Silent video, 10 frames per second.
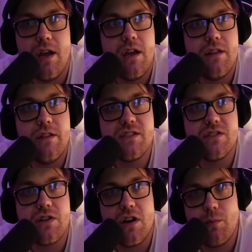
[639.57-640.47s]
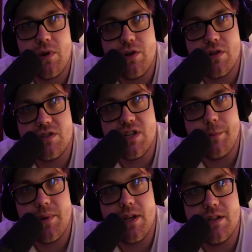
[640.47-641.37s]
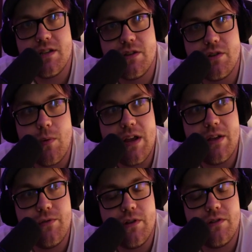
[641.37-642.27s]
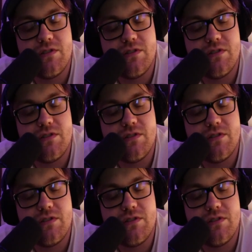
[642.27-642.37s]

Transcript: This is a card where you can dump it into the graveyard.